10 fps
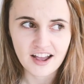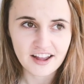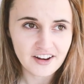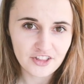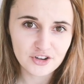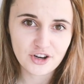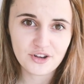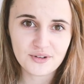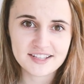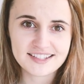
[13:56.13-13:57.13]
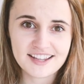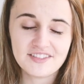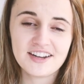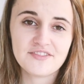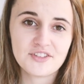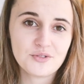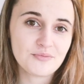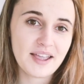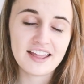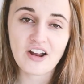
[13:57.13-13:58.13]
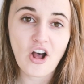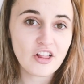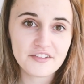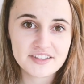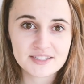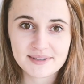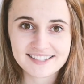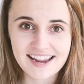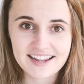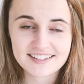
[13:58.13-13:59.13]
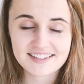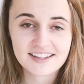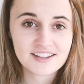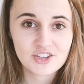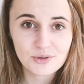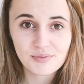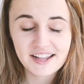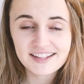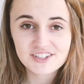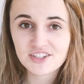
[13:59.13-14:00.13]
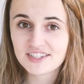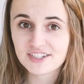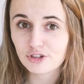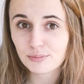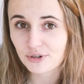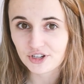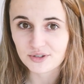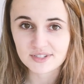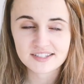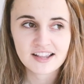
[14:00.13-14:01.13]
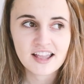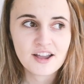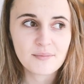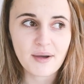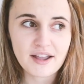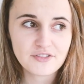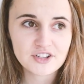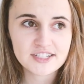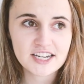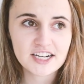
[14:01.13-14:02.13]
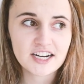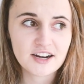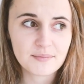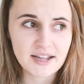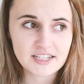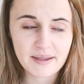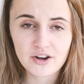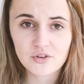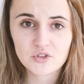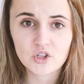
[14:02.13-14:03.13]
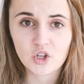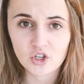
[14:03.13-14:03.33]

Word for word: Another note is, even if you've made all of these mistakes, your plants could still produce. My first year, my tomatoes